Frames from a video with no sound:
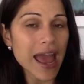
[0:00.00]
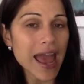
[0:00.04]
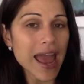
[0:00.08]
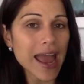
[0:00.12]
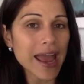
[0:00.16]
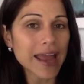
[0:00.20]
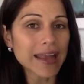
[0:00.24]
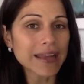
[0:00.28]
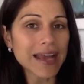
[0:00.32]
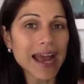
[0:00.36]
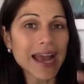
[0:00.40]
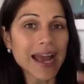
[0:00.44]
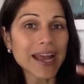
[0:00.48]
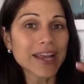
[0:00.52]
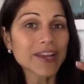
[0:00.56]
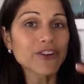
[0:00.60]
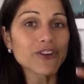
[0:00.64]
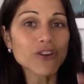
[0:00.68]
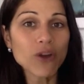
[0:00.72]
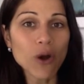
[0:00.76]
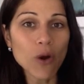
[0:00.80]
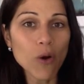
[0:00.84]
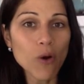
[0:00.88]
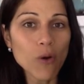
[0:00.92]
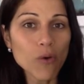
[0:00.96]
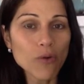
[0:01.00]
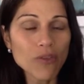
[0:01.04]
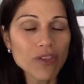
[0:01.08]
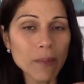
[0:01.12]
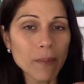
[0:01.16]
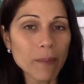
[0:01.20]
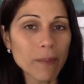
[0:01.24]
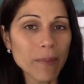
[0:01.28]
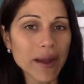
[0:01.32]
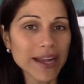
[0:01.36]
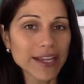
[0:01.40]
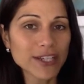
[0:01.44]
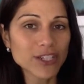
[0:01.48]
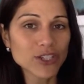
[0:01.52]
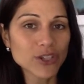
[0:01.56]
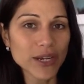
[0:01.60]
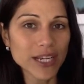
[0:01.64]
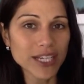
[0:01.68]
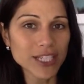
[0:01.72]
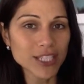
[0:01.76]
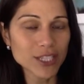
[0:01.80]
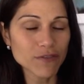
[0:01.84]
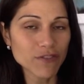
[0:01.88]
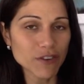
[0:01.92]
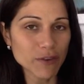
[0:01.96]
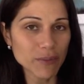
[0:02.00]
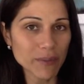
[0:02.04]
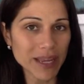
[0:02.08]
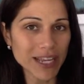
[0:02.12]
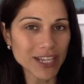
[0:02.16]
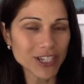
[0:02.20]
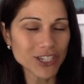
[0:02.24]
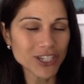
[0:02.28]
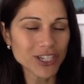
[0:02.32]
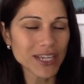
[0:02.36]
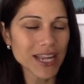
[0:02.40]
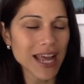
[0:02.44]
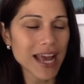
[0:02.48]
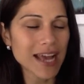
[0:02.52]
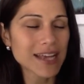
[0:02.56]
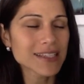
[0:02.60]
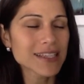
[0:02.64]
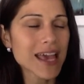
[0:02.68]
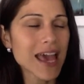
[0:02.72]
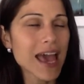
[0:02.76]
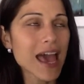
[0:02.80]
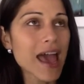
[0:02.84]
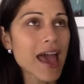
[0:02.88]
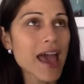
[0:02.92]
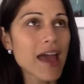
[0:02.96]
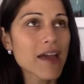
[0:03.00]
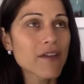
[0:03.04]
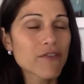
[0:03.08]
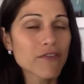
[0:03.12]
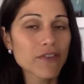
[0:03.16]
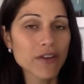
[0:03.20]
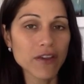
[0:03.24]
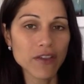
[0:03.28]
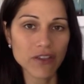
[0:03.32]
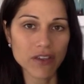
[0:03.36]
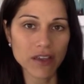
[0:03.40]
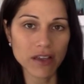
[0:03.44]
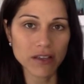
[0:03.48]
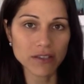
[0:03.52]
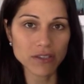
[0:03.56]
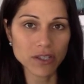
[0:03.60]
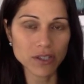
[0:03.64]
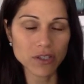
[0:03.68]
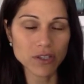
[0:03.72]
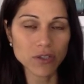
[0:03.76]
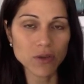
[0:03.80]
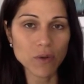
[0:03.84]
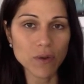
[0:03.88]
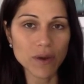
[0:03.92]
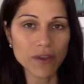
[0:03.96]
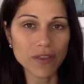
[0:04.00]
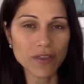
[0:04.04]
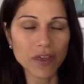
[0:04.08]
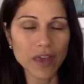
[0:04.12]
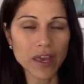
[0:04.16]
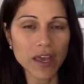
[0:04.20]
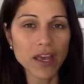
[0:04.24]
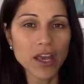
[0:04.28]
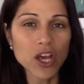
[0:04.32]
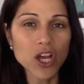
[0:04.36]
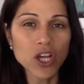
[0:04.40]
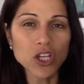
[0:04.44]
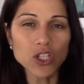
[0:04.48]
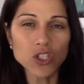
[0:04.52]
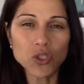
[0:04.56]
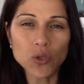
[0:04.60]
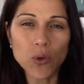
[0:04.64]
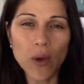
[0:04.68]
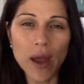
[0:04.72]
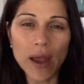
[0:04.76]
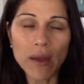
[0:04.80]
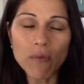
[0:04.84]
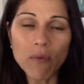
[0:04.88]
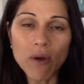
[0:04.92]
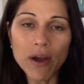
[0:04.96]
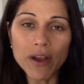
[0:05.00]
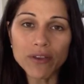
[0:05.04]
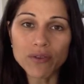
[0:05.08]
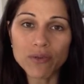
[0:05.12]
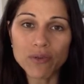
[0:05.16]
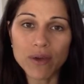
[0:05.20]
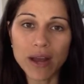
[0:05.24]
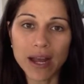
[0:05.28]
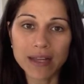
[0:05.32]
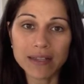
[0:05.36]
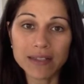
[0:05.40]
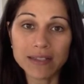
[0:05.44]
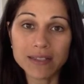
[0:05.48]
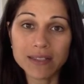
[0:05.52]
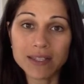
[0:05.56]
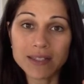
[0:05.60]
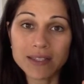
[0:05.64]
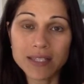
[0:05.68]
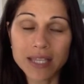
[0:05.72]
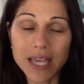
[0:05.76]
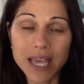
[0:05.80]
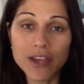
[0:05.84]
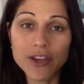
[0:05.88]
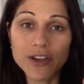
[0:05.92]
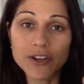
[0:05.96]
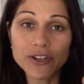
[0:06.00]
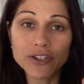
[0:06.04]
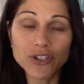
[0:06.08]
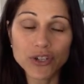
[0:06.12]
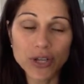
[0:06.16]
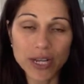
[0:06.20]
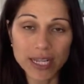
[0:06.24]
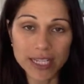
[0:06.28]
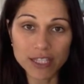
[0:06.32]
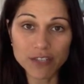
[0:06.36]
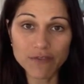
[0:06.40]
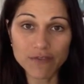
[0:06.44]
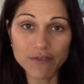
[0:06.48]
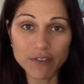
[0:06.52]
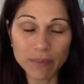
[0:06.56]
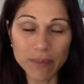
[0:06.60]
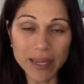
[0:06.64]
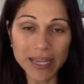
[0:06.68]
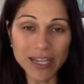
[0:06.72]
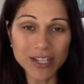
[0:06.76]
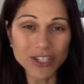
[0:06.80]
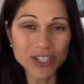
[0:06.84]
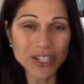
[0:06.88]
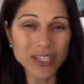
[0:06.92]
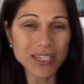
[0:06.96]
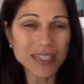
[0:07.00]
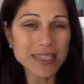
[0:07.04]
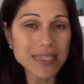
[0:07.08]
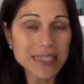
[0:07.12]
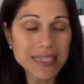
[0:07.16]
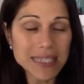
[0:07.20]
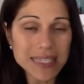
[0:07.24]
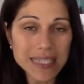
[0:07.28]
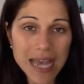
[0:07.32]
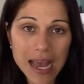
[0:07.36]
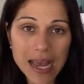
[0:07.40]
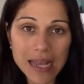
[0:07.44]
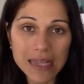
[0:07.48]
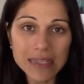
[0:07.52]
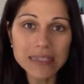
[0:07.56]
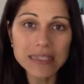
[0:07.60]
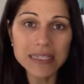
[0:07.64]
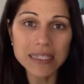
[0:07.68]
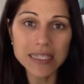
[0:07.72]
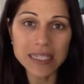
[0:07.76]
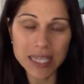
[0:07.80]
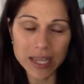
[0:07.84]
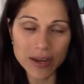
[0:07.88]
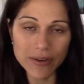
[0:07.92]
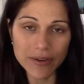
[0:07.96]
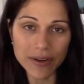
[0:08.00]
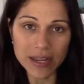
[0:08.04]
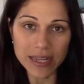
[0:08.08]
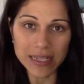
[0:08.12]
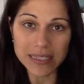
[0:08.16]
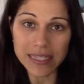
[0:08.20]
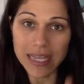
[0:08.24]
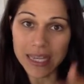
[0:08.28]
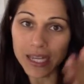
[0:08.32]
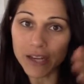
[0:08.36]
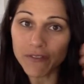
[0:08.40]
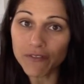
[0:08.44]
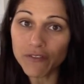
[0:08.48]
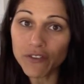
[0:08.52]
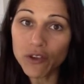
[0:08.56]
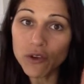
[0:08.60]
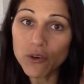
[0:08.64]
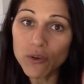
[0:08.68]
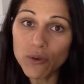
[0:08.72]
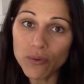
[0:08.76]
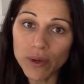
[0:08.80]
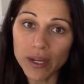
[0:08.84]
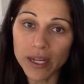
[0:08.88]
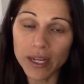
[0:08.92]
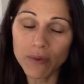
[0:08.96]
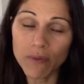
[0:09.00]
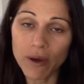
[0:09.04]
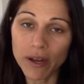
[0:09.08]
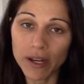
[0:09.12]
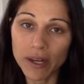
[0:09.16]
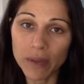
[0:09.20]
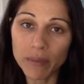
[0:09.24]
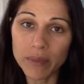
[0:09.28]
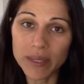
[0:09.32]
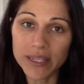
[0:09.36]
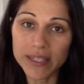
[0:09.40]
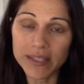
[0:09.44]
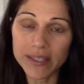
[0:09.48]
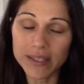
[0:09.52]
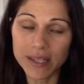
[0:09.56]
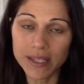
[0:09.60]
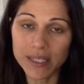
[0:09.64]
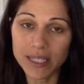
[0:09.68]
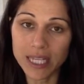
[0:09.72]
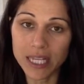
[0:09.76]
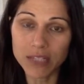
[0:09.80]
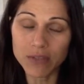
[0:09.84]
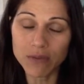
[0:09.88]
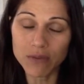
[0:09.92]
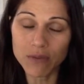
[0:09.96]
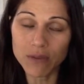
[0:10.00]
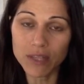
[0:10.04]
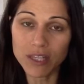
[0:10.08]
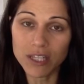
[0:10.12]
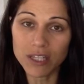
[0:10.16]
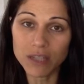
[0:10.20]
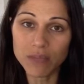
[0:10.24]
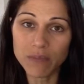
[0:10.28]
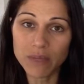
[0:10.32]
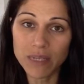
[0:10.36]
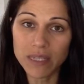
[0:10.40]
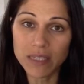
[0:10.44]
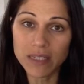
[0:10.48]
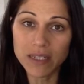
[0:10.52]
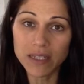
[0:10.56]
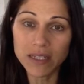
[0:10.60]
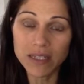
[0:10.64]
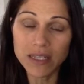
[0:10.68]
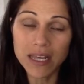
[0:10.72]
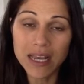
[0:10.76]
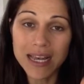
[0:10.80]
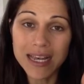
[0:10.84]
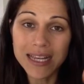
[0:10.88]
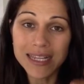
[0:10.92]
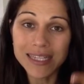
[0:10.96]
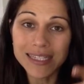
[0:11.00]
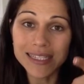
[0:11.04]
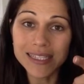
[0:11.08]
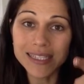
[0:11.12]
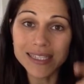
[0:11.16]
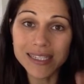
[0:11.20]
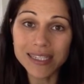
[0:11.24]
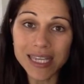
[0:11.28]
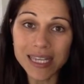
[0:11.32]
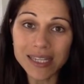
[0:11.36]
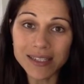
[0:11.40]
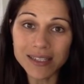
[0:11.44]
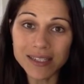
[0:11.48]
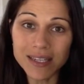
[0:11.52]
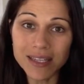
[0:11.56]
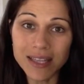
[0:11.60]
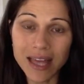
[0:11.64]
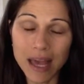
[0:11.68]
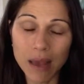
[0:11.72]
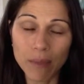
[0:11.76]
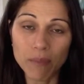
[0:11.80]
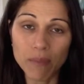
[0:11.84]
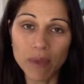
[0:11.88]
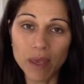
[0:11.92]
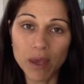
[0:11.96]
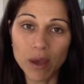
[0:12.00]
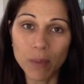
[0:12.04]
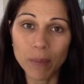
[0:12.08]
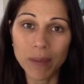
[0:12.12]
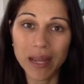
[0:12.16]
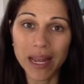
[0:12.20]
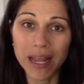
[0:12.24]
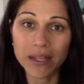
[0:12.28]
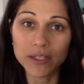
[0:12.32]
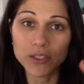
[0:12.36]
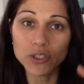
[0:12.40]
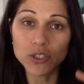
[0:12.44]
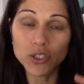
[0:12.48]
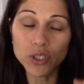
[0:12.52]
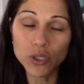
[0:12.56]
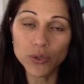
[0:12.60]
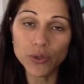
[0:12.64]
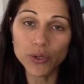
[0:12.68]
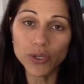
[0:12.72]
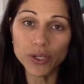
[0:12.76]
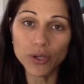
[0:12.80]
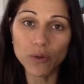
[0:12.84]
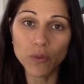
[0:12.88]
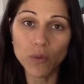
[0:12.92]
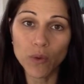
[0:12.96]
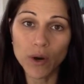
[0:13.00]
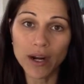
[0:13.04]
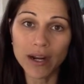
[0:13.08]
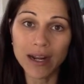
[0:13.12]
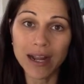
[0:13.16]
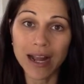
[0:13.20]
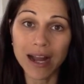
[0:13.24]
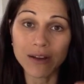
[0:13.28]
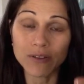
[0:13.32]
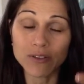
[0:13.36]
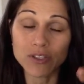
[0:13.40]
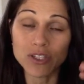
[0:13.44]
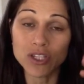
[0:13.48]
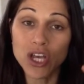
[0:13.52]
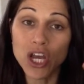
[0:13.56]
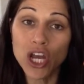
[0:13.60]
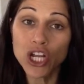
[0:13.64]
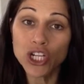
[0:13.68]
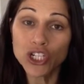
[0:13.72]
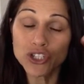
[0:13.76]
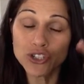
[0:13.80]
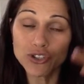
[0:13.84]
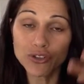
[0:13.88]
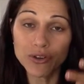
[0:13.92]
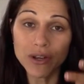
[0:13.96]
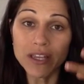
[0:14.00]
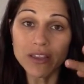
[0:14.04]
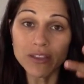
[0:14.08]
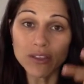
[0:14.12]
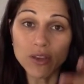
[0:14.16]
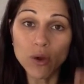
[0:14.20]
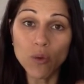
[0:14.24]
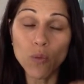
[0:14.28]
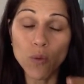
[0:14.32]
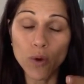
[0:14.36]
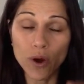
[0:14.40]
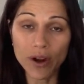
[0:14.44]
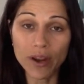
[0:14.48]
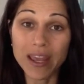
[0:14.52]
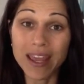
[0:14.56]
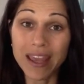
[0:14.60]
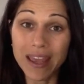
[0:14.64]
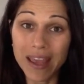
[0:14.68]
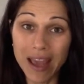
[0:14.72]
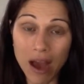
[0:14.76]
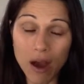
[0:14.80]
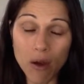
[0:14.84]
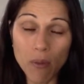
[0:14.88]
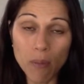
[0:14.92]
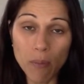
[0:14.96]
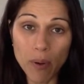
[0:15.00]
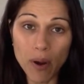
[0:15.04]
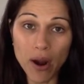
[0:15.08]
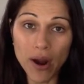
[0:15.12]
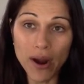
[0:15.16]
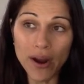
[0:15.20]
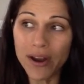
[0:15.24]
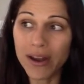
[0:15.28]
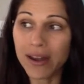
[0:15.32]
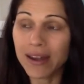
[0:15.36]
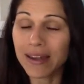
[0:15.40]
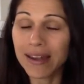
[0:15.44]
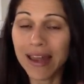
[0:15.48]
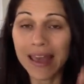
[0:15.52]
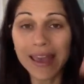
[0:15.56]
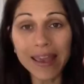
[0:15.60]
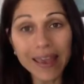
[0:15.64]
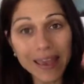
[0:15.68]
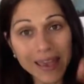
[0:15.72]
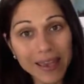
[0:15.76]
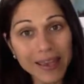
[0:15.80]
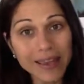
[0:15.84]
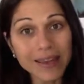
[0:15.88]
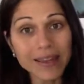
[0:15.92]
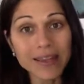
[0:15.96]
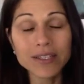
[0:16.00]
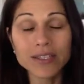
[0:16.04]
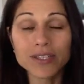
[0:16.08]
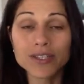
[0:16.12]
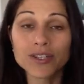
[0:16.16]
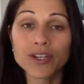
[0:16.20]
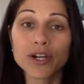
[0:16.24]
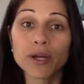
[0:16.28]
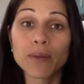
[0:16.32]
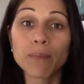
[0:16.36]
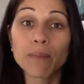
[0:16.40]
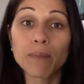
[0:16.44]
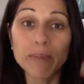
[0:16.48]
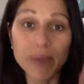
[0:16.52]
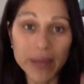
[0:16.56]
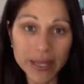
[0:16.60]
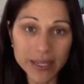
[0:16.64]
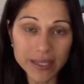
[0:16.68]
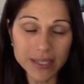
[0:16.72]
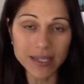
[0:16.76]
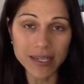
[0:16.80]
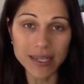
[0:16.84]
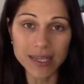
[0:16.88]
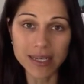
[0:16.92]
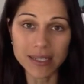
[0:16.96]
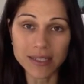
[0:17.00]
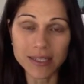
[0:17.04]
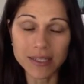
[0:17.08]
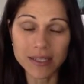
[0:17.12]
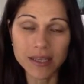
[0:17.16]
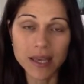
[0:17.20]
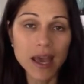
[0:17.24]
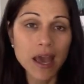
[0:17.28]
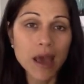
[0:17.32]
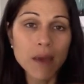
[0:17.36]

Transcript: And I know that my transformation has everything to do with it. So I want you guys to take your transformation dead serious. Like if you really want to be successful in this business, stick to that meal plan. Do your workouts. Treat the working out part like it is your business.